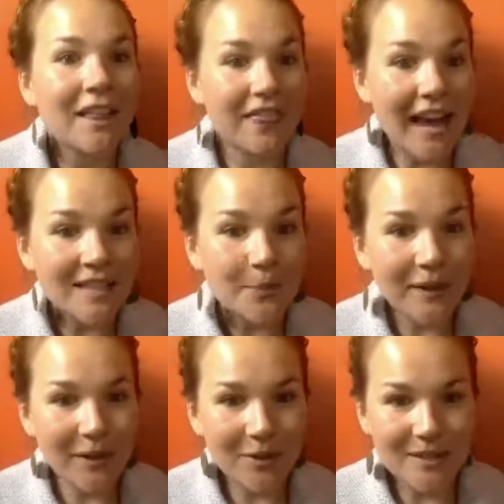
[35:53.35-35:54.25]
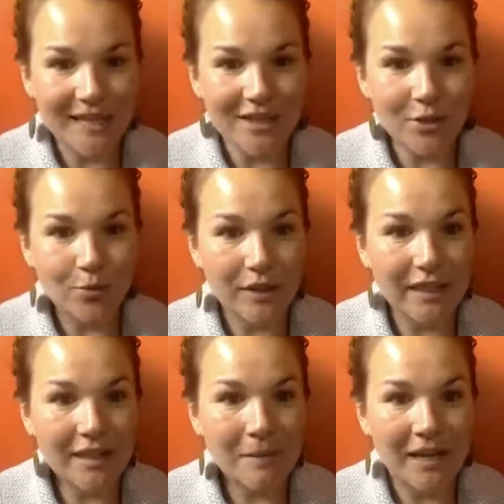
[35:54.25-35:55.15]
that's when it goes into
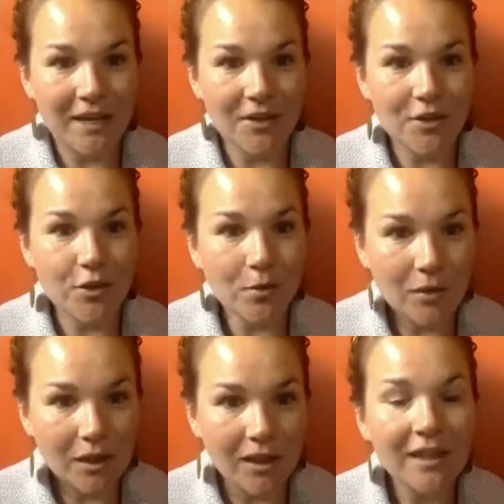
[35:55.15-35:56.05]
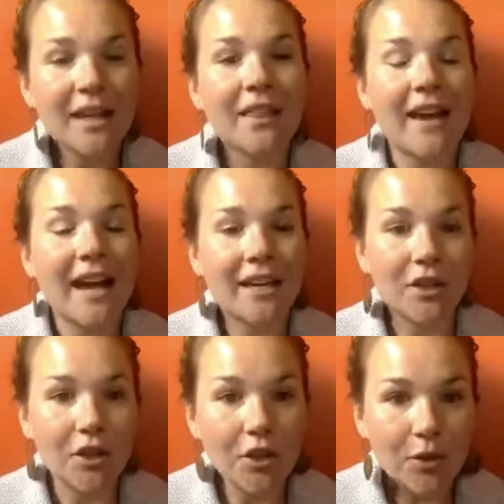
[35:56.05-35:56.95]
really making sure that
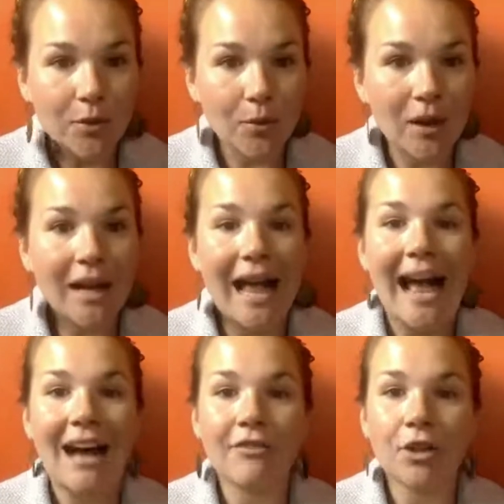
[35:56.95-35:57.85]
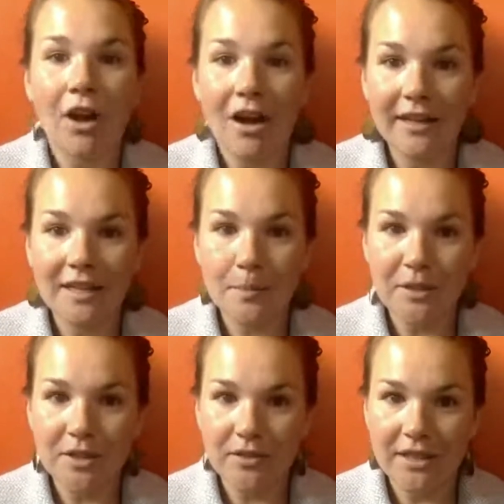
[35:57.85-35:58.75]
you have your audience
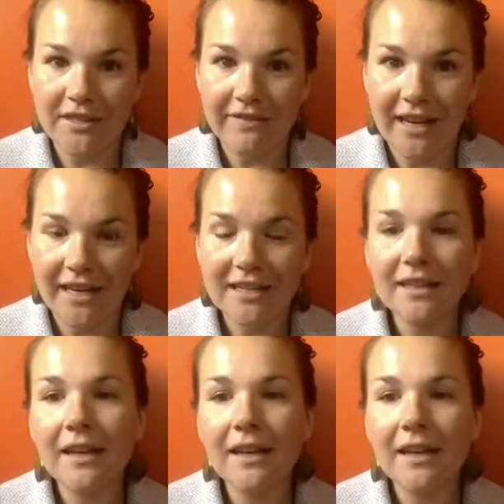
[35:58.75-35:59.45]
persona defined.